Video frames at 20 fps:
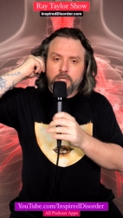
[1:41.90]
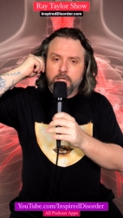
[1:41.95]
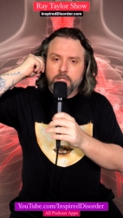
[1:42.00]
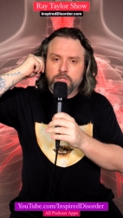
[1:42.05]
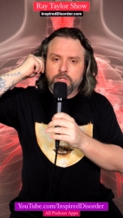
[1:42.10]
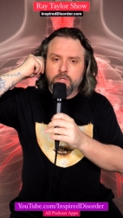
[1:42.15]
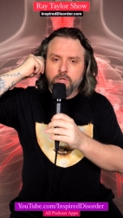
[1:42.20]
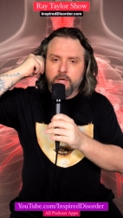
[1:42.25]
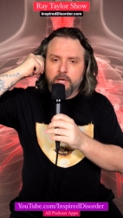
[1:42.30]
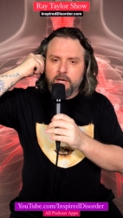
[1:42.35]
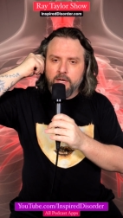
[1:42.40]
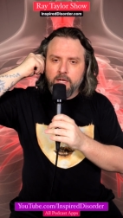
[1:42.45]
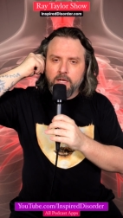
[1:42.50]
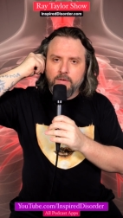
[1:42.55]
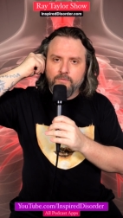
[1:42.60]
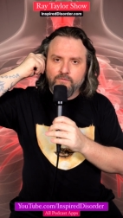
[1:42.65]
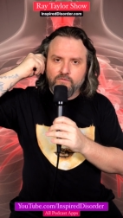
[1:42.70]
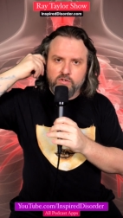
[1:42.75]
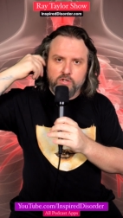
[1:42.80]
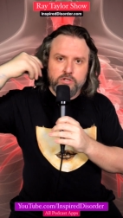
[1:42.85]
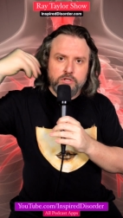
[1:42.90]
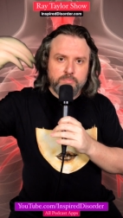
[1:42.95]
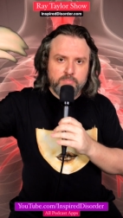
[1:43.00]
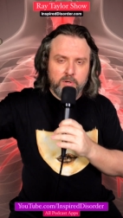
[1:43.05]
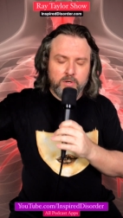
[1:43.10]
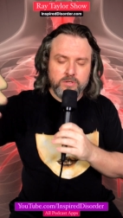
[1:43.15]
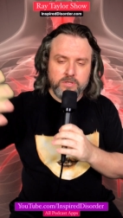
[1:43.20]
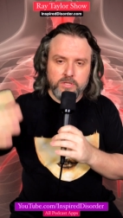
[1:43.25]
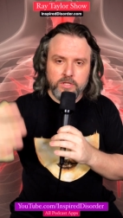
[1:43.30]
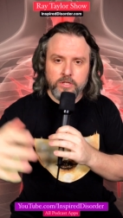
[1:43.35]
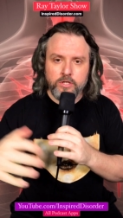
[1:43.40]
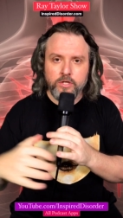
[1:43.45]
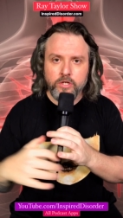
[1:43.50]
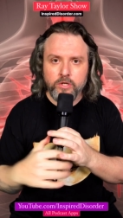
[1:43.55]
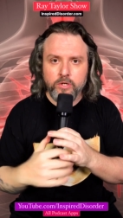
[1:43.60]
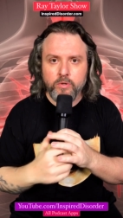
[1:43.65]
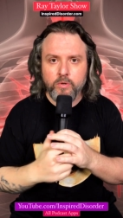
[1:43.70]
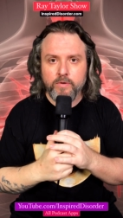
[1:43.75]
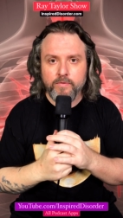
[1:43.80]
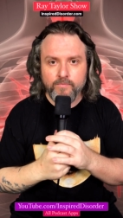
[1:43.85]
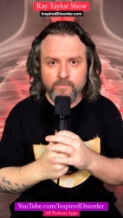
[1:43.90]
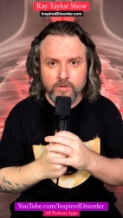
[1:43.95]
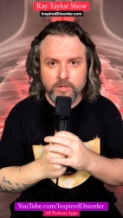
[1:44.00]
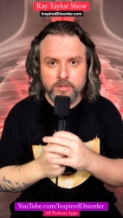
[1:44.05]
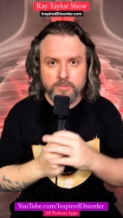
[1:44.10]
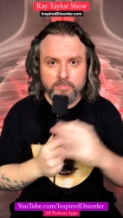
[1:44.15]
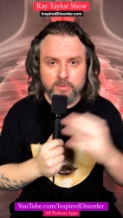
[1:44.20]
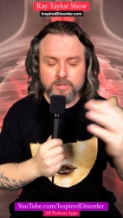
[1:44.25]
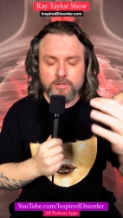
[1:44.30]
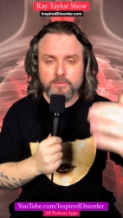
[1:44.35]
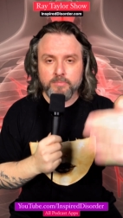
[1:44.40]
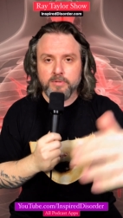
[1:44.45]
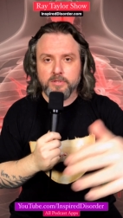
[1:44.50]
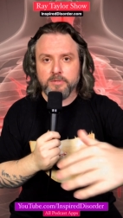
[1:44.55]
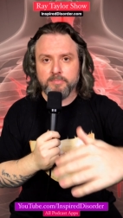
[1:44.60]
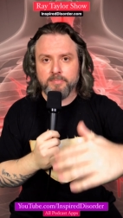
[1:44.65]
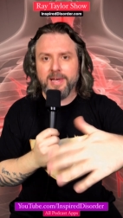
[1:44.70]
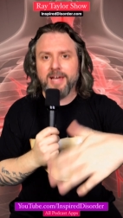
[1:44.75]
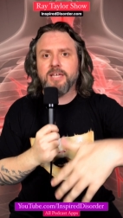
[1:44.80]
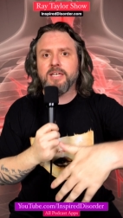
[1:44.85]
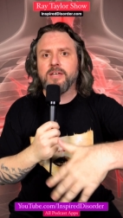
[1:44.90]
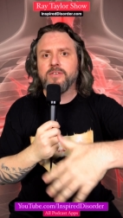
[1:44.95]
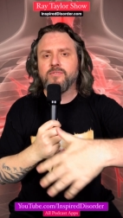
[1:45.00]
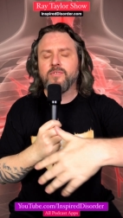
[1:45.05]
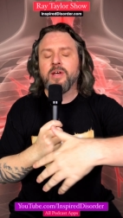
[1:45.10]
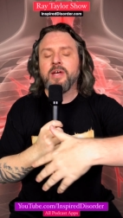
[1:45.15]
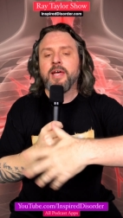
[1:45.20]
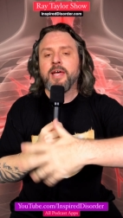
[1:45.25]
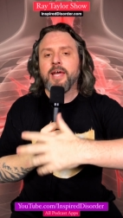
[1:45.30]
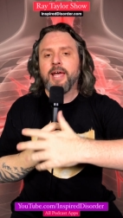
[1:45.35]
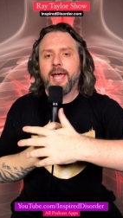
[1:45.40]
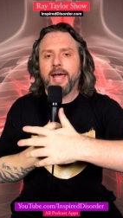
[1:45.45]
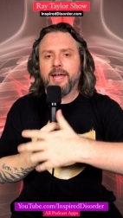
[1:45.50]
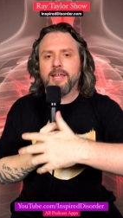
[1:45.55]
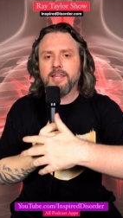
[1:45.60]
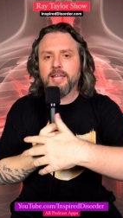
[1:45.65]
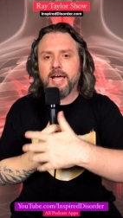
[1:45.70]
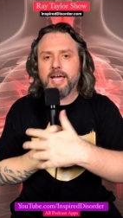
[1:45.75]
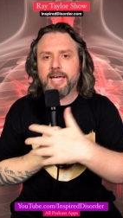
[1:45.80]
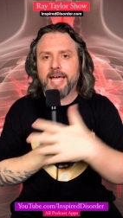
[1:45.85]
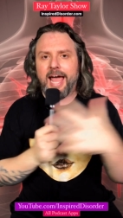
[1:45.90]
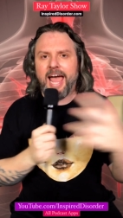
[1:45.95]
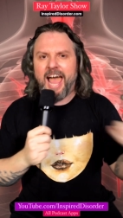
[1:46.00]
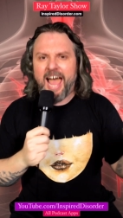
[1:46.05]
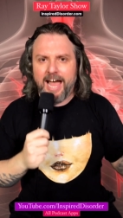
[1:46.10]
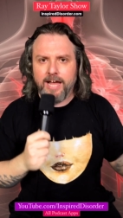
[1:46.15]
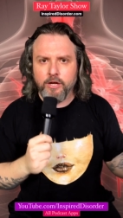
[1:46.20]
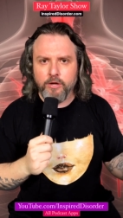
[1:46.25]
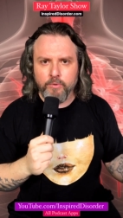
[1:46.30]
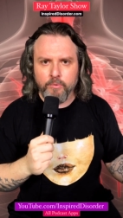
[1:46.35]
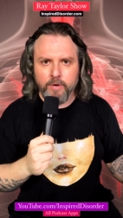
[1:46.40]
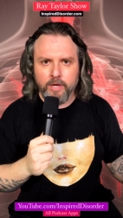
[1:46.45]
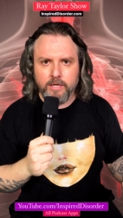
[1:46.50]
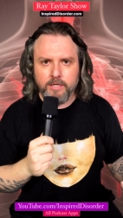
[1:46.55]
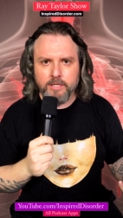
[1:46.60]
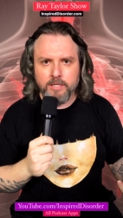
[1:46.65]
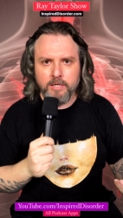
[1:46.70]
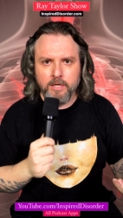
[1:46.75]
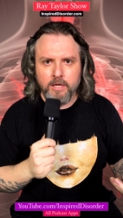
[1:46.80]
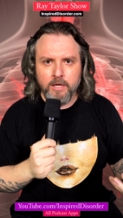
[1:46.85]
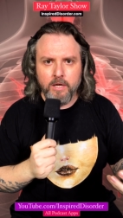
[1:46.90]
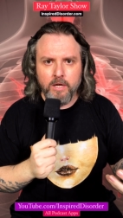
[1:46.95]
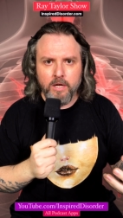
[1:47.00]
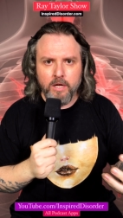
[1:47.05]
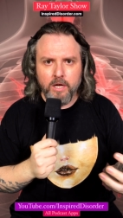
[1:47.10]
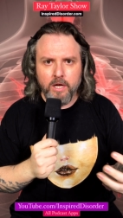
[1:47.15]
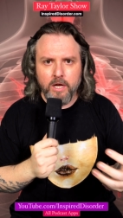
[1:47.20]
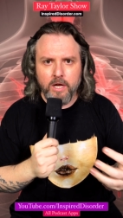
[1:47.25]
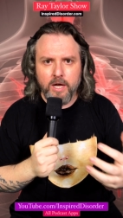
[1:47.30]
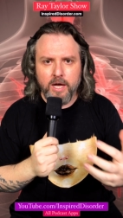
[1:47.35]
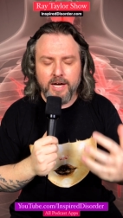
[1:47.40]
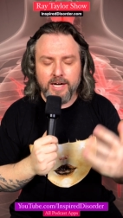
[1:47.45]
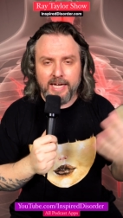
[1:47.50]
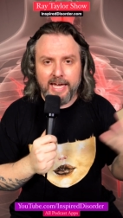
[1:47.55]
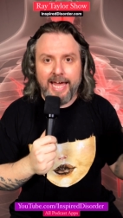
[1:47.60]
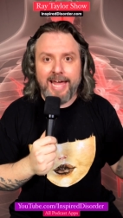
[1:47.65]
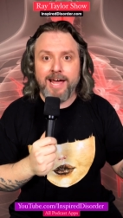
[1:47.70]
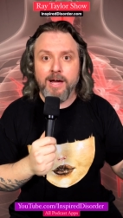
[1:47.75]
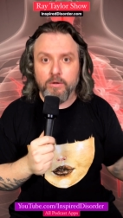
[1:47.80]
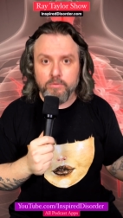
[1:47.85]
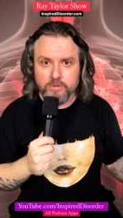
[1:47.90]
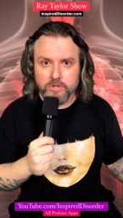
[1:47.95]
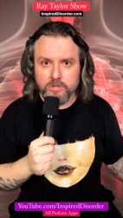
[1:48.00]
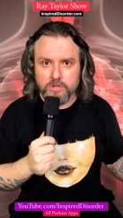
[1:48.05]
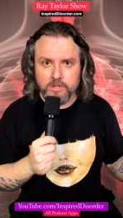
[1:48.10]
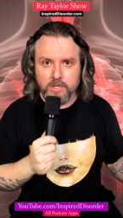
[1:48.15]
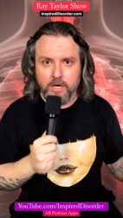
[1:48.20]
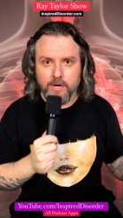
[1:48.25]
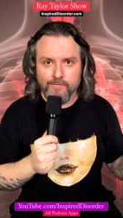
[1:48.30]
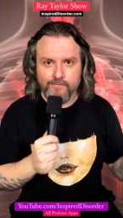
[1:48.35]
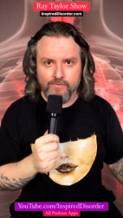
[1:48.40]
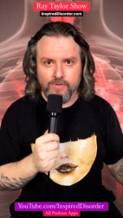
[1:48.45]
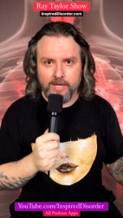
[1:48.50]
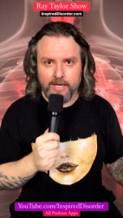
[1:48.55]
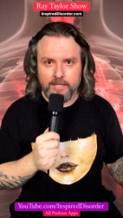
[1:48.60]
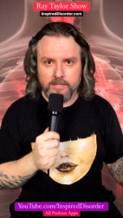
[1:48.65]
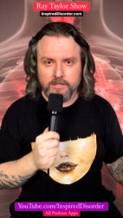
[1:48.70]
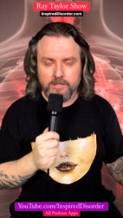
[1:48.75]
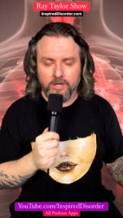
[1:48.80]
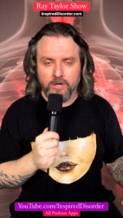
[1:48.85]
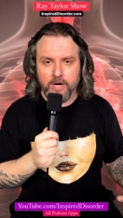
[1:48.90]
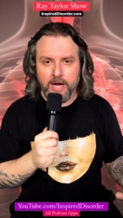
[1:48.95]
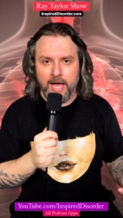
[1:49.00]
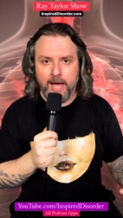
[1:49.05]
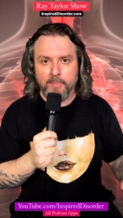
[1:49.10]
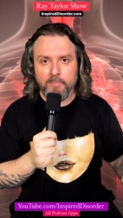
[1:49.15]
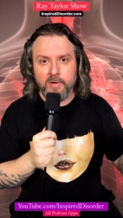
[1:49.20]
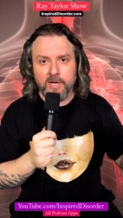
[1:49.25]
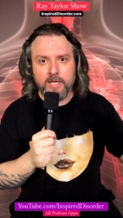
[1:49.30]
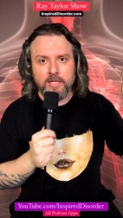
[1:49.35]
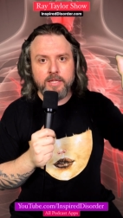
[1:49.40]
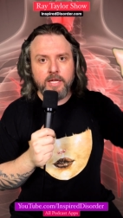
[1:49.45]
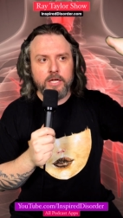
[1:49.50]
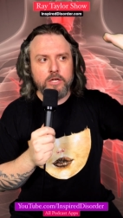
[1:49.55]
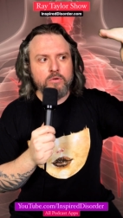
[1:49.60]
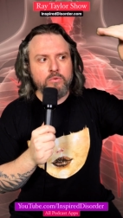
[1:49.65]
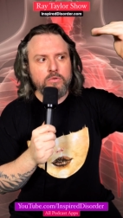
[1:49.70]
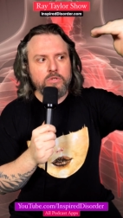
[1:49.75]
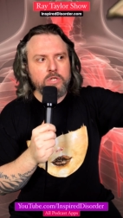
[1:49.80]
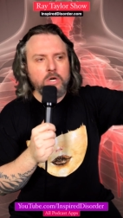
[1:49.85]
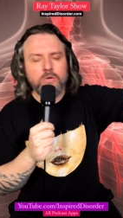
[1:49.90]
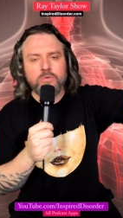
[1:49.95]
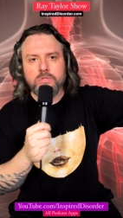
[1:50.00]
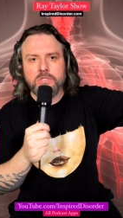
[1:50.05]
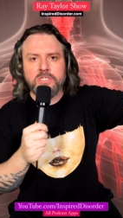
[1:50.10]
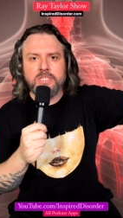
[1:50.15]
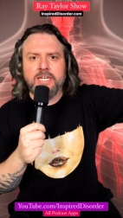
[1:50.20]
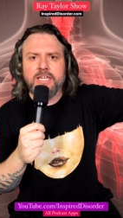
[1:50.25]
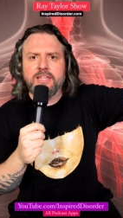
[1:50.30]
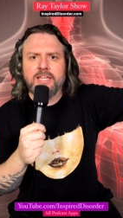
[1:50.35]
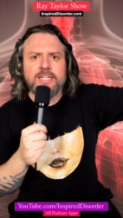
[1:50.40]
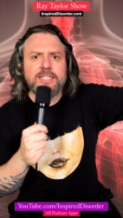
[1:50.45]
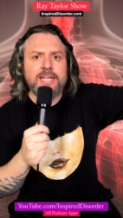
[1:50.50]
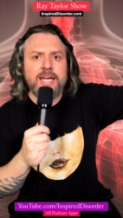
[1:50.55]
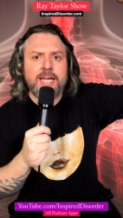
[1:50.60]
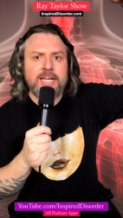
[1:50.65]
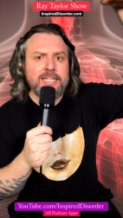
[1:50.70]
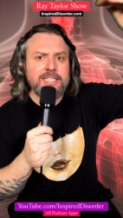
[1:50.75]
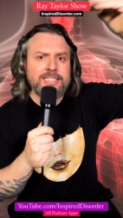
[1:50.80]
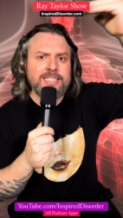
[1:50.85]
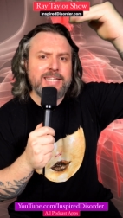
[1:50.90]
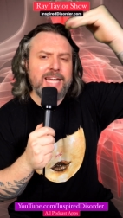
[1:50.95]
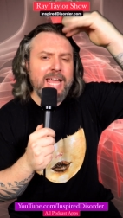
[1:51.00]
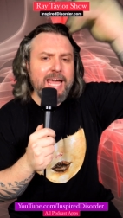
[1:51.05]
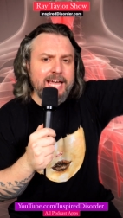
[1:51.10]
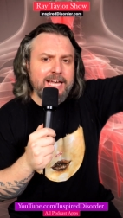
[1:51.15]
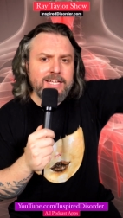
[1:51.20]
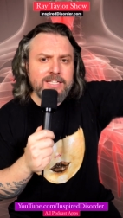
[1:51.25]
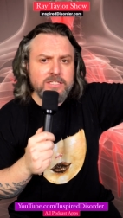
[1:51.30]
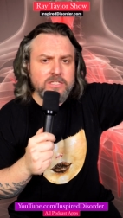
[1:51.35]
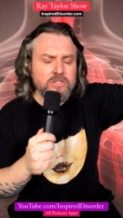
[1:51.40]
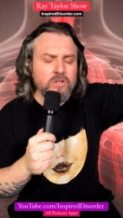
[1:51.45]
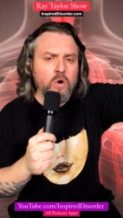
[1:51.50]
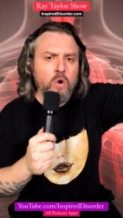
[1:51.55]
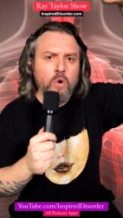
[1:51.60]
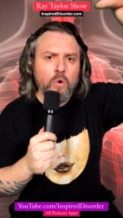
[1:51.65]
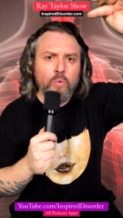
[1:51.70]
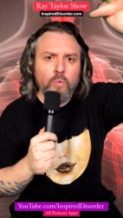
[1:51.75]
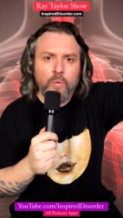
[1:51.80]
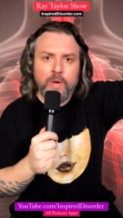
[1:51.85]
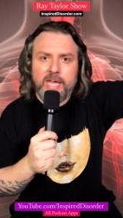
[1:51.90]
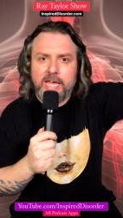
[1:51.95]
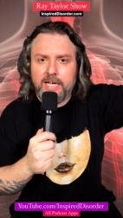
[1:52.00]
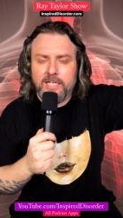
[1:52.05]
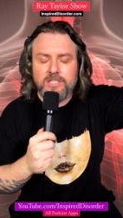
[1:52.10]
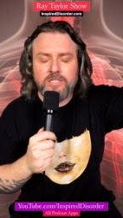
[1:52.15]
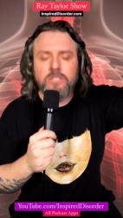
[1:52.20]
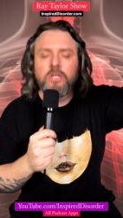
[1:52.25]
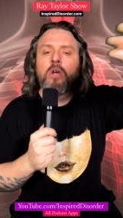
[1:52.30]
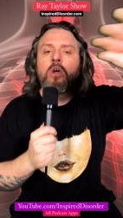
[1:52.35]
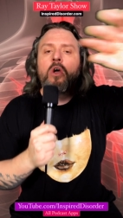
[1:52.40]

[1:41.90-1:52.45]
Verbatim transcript: So getting a first-person new and first-person perspective and like accurate accounts of things that are happening that you don't see, that take days or weeks